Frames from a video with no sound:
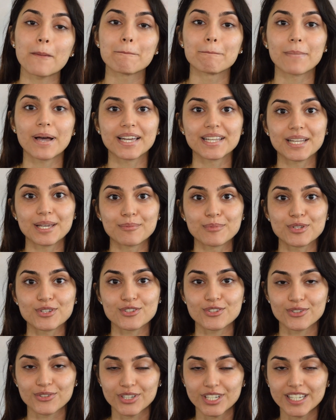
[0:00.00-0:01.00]
my name is
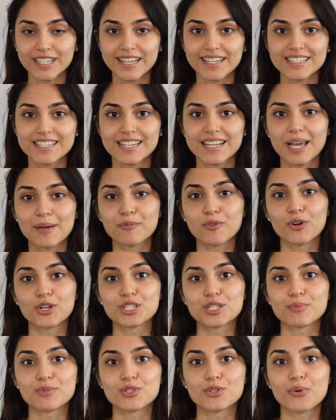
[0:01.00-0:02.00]
Shireen and today I'm going
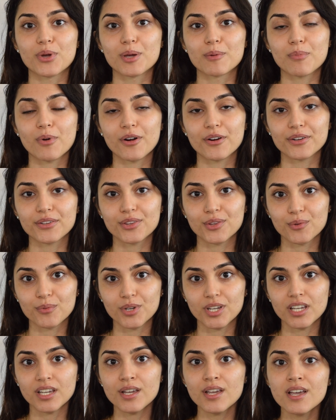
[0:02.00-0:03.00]
to be doing part
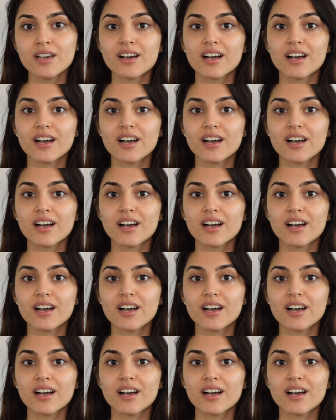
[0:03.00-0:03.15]
3